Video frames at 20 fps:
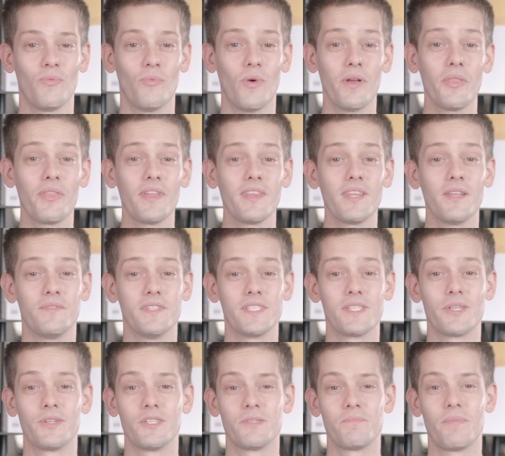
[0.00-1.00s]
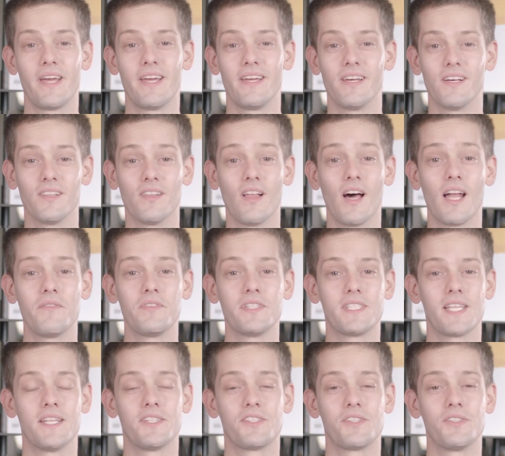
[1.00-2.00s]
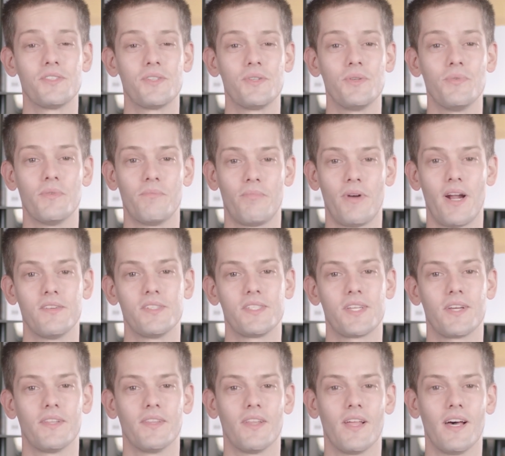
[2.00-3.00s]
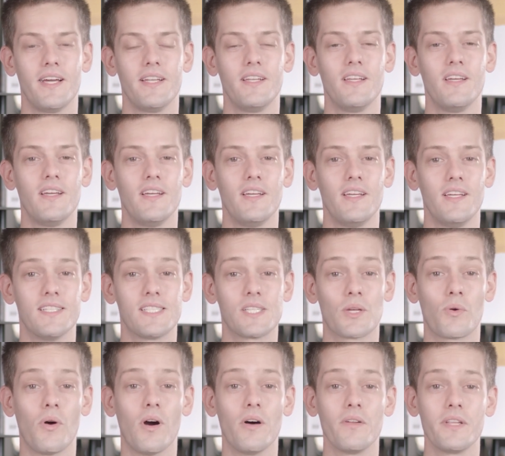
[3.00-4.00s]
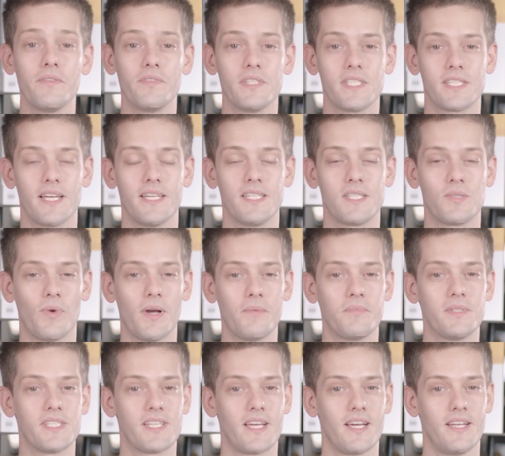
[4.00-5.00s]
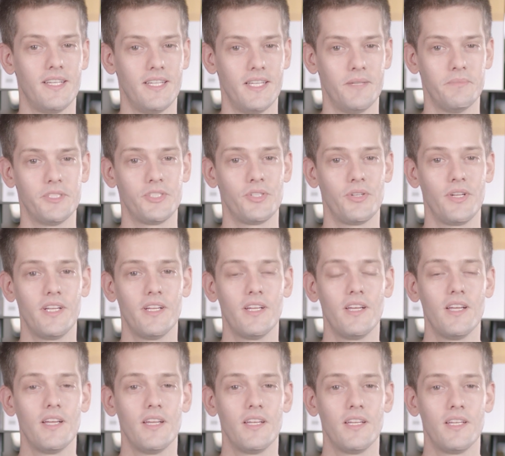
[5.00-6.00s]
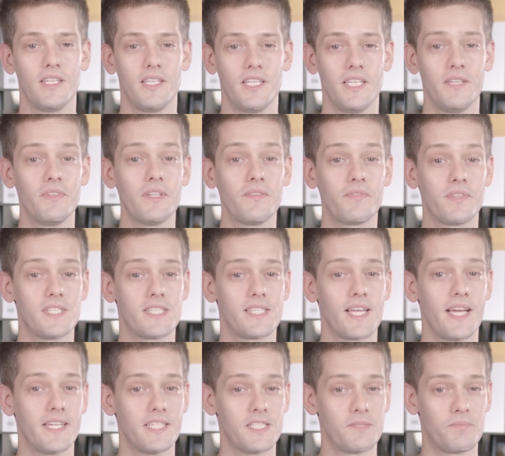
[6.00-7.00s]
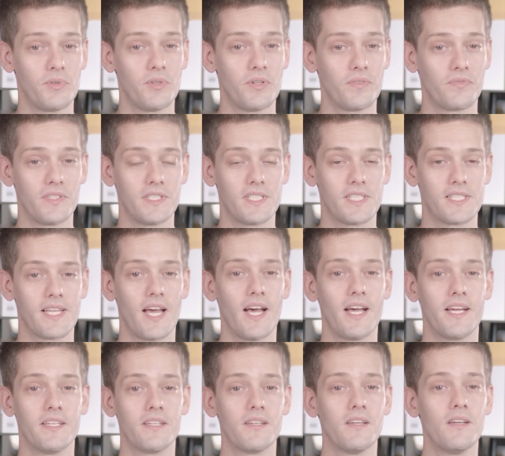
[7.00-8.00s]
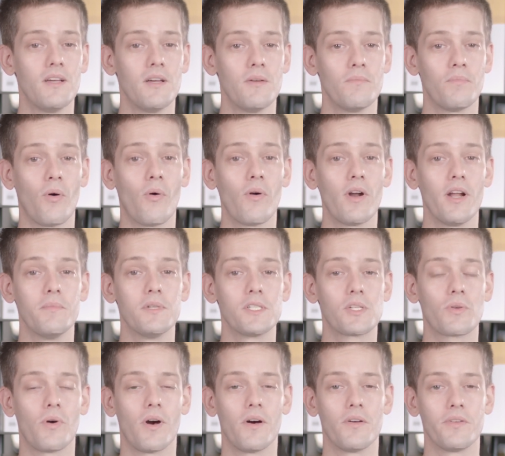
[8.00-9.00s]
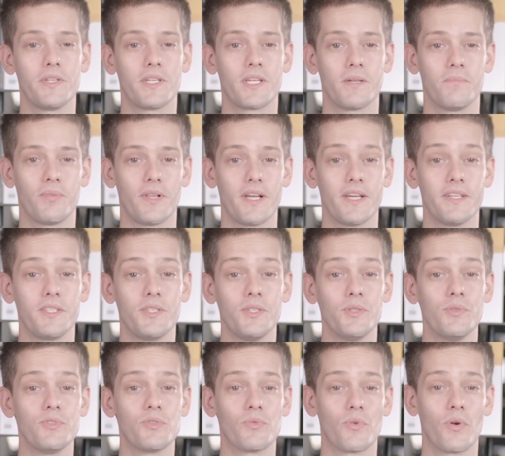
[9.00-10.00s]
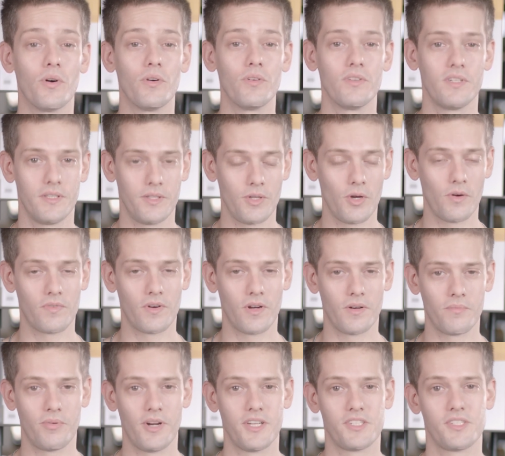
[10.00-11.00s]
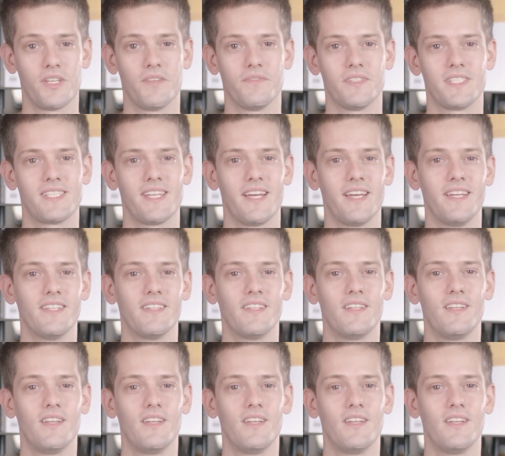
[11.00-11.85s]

One thing that visitors pay a lot of attention to when browsing online is the quality of a site's web design and imagery. Even if the site is beautifully designed, poor image quality can play a huge role in the overall impression of a site.